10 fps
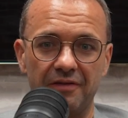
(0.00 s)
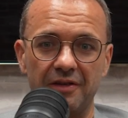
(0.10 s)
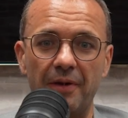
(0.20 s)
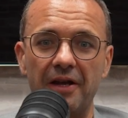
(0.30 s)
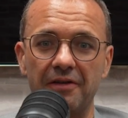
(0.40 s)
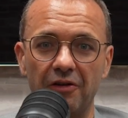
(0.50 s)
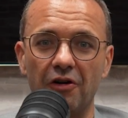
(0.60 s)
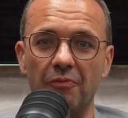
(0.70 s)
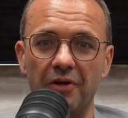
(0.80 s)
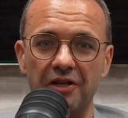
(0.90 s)
depend a lot
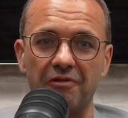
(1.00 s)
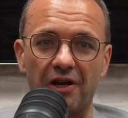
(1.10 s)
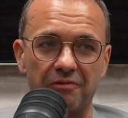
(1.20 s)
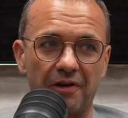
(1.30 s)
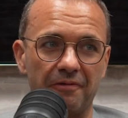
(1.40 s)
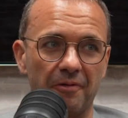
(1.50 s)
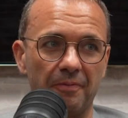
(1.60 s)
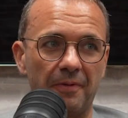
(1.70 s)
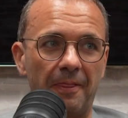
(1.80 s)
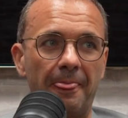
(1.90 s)
on where you graduate from.
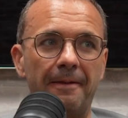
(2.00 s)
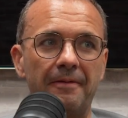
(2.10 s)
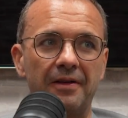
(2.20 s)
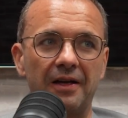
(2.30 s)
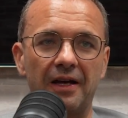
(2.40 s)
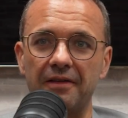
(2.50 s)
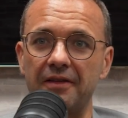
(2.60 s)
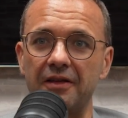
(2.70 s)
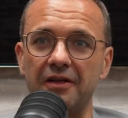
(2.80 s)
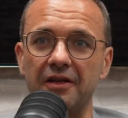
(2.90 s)
And I
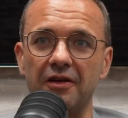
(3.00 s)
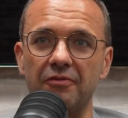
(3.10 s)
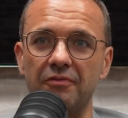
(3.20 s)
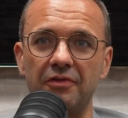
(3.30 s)
think, you know,